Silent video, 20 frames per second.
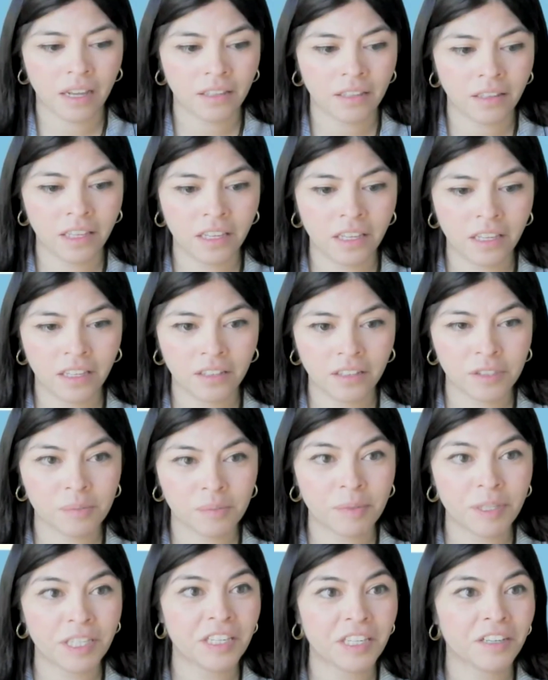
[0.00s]
Eileen,
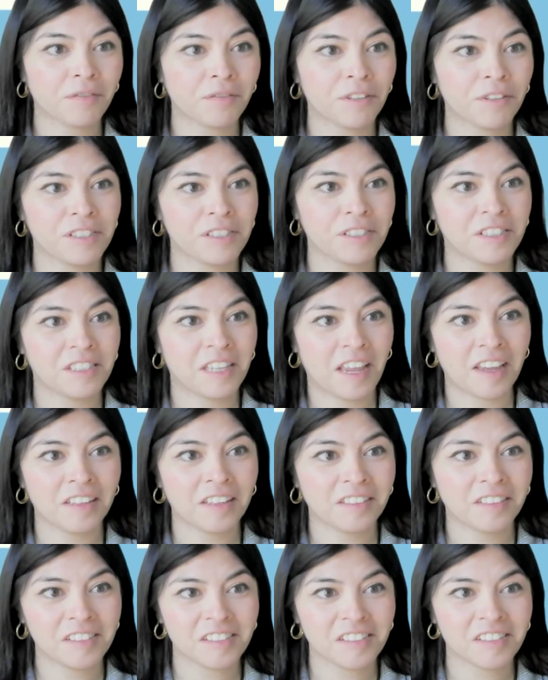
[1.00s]
speaking of the
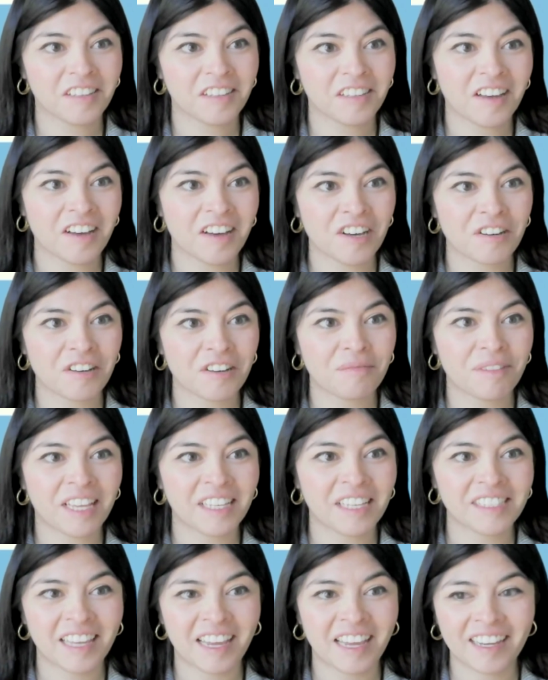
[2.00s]
state,
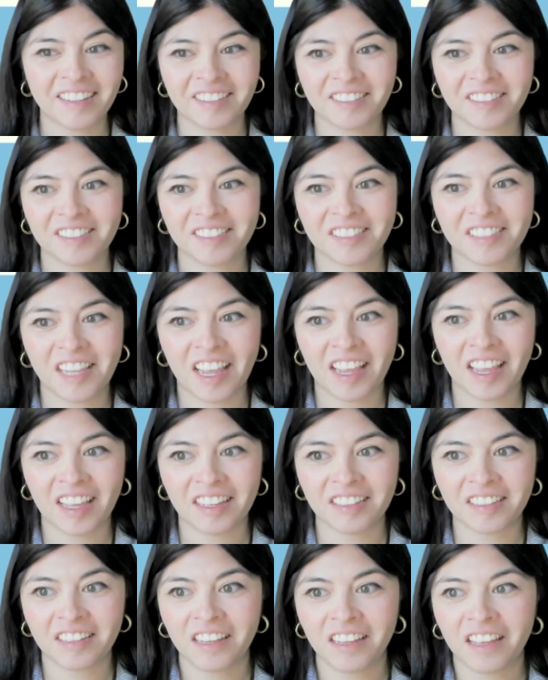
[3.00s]
as I
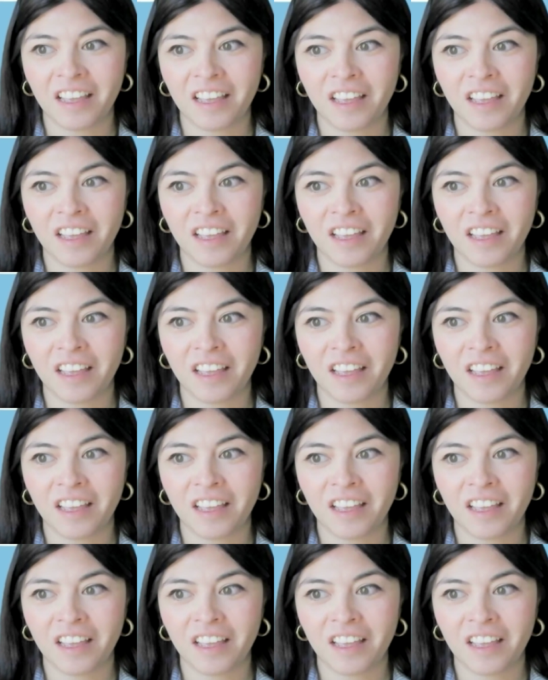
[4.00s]
understand,